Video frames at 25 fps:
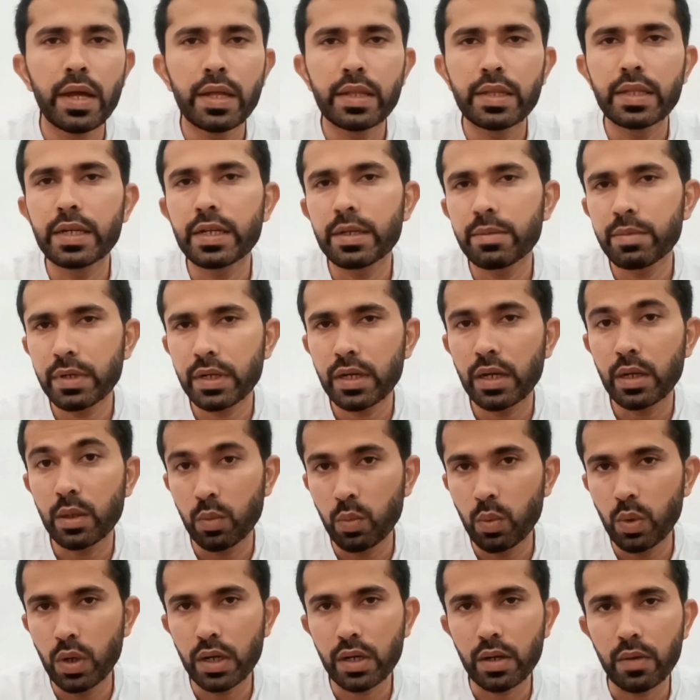They typically
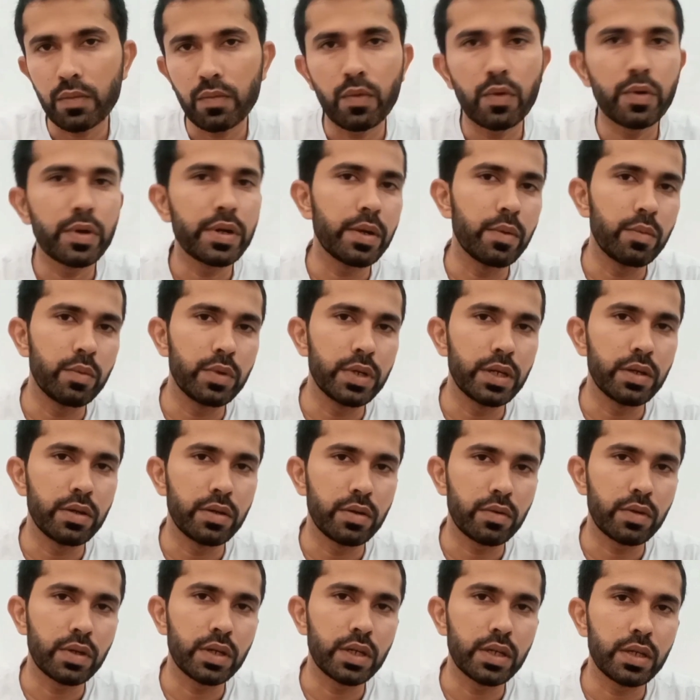work a 40-hour
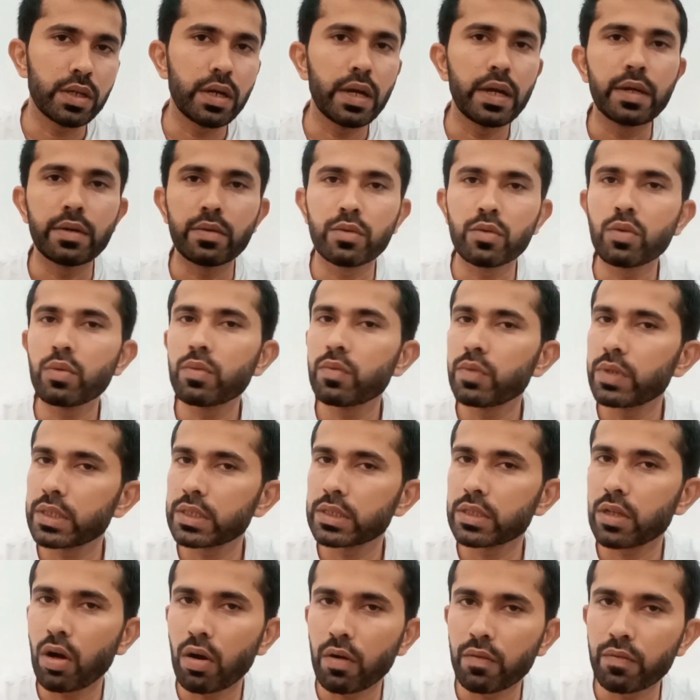week and have 2
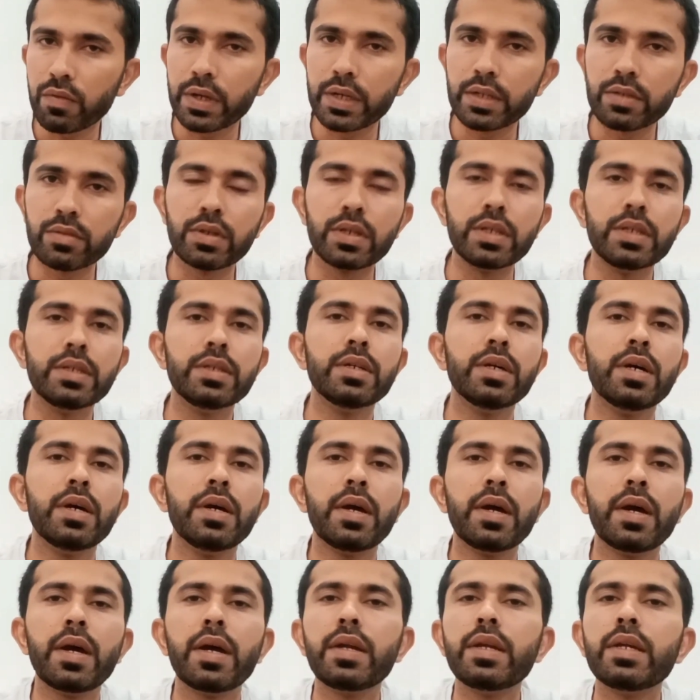weeks off annually,
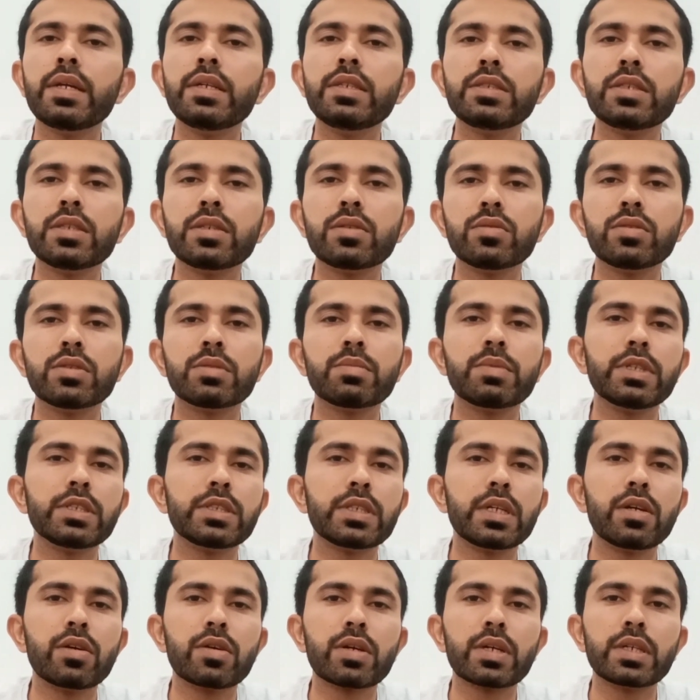in addition to
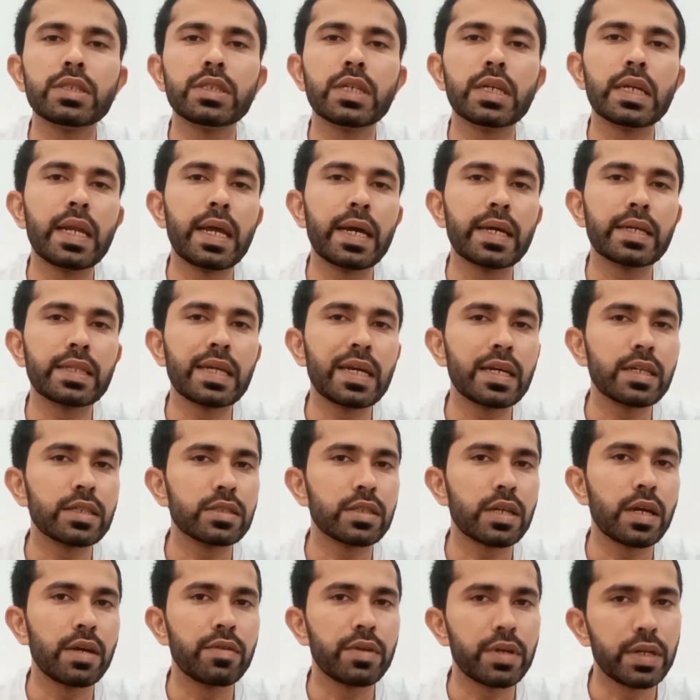special occasions like
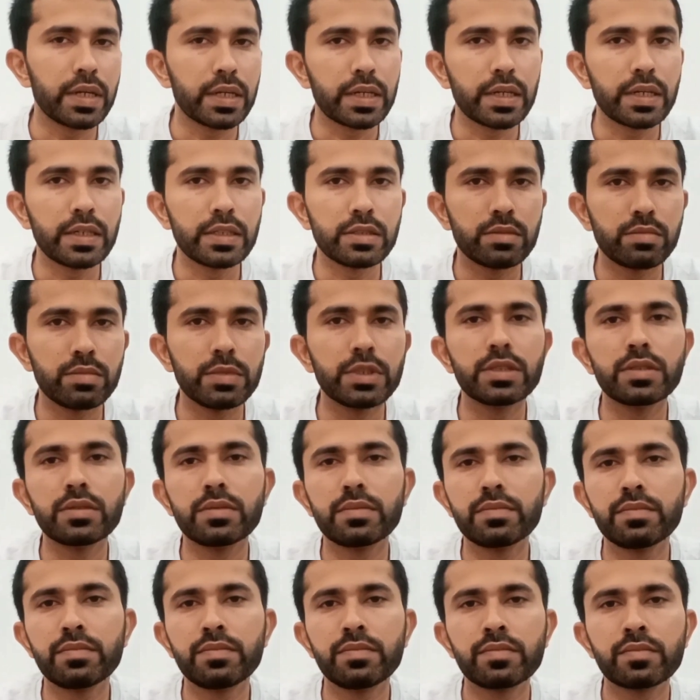Thanksgiving and
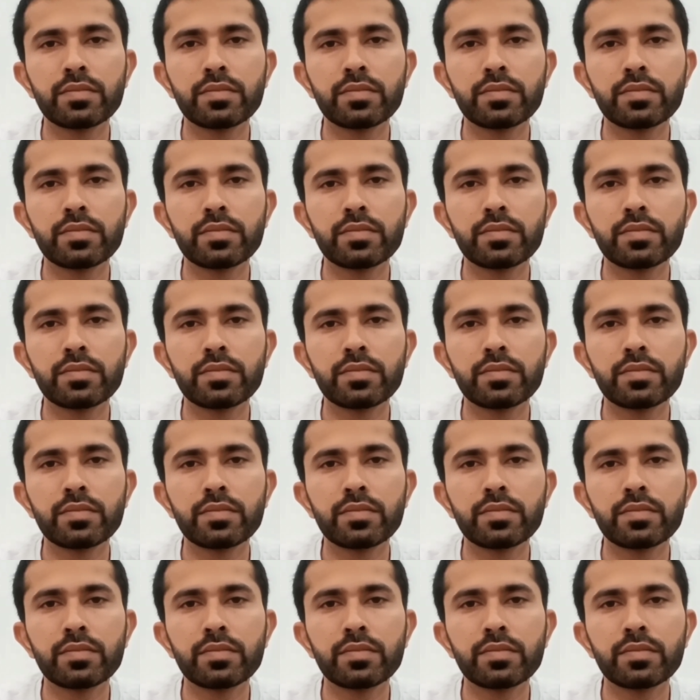Christmas.